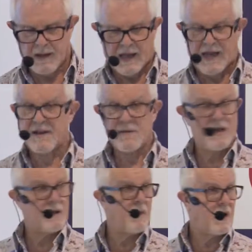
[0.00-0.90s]
And
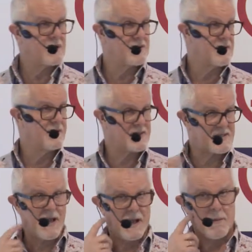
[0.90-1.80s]
email marketing, the
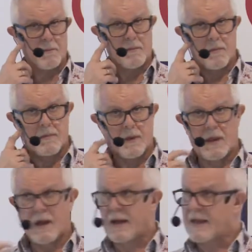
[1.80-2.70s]
same.
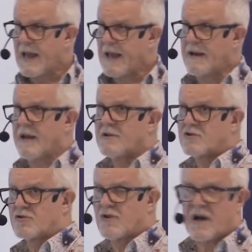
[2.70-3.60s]
Again,
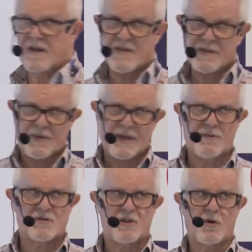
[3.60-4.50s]
driving
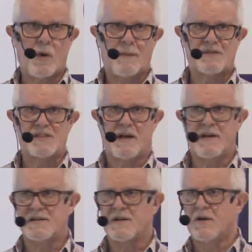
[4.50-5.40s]
people to your
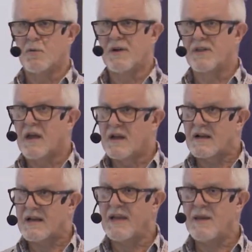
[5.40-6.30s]
website with
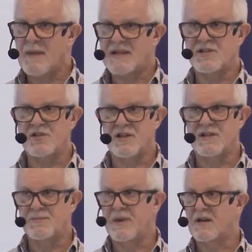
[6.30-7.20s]
key
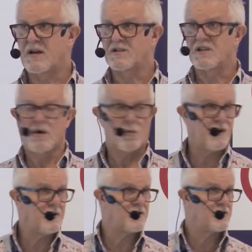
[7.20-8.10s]
messages, because
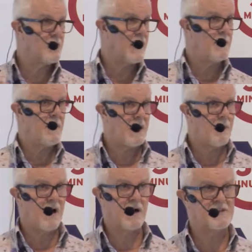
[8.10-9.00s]
when you do email
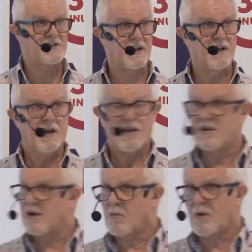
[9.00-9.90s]
marketing,
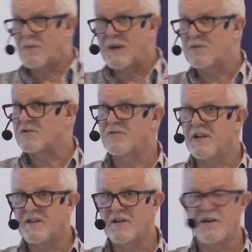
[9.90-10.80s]
you don't want people to read the